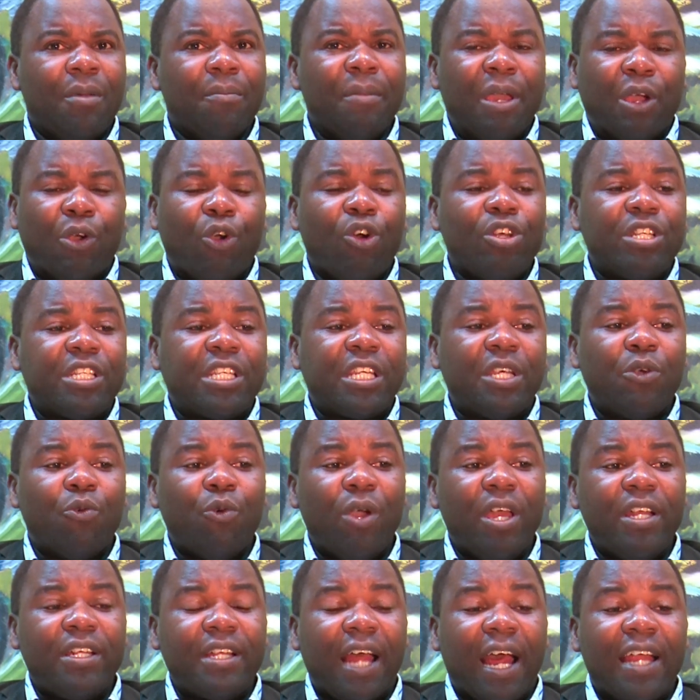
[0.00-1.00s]
because he
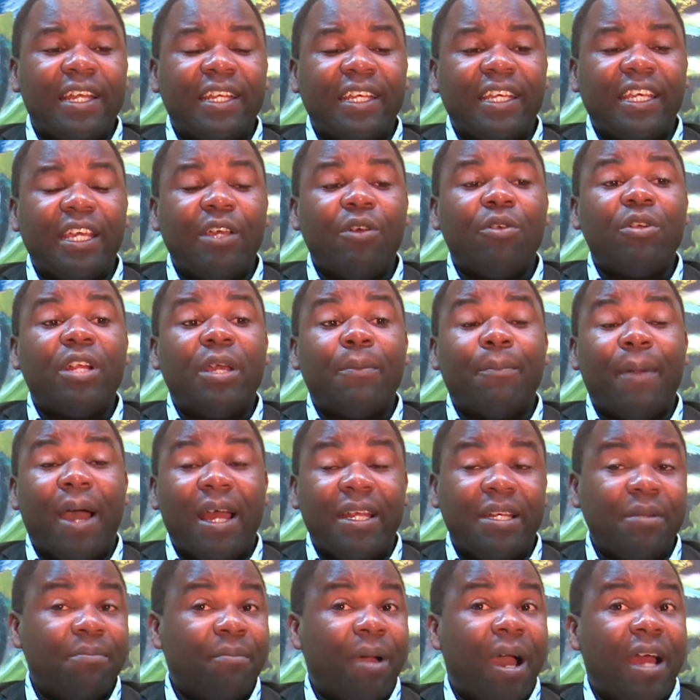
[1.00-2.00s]
went and healed a
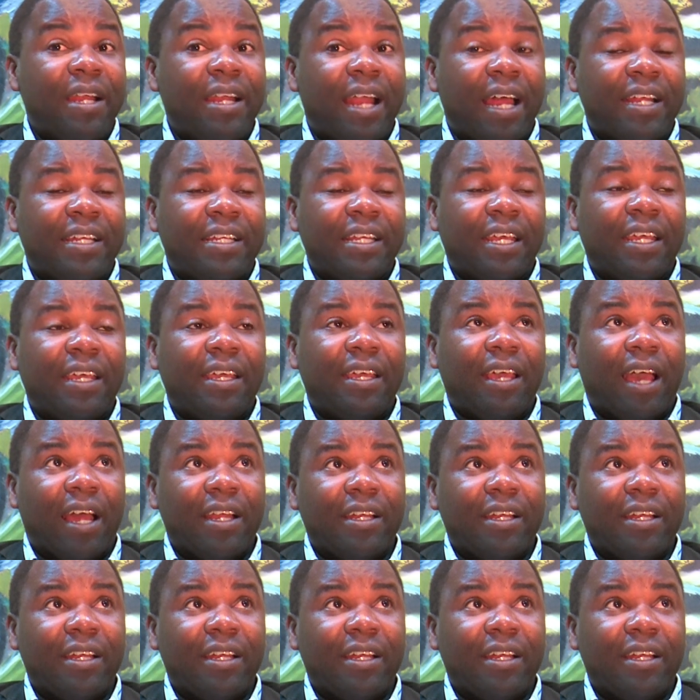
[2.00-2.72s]
madman at a,